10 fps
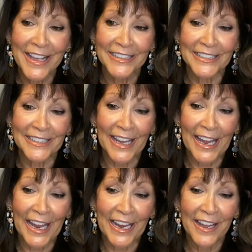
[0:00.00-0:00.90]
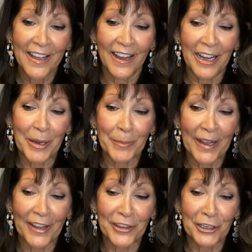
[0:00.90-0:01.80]
today I
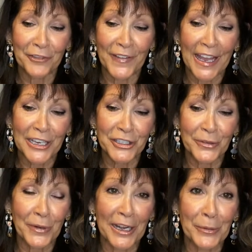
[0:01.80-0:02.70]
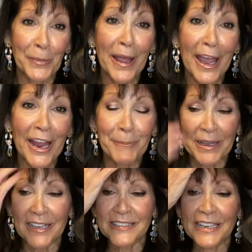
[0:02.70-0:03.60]
got the notification right away
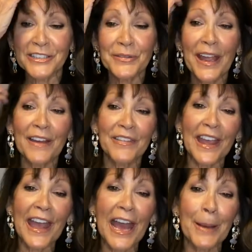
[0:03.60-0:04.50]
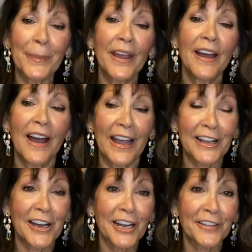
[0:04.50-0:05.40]
because I do have the app. I
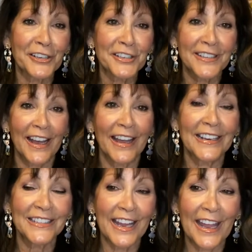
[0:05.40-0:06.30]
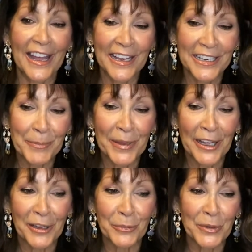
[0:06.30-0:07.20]
got on their site, and
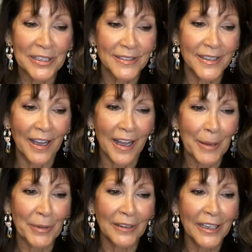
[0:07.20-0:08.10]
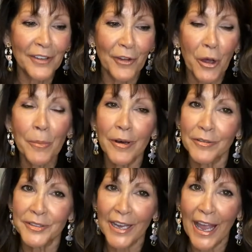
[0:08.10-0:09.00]
Belle was, I believe,
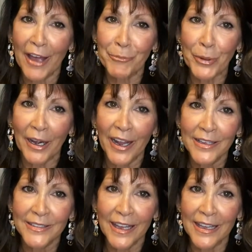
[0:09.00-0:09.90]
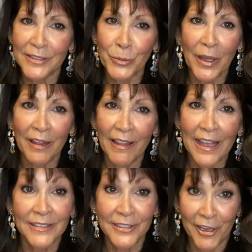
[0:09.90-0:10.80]
almost half price, as well
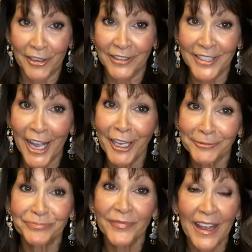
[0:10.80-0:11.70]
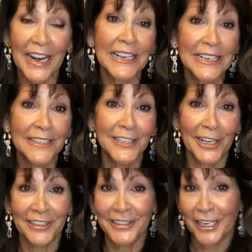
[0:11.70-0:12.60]
as Donald Duck. And I needed
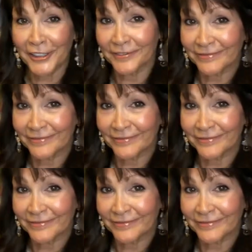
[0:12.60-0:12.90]
Donald Duck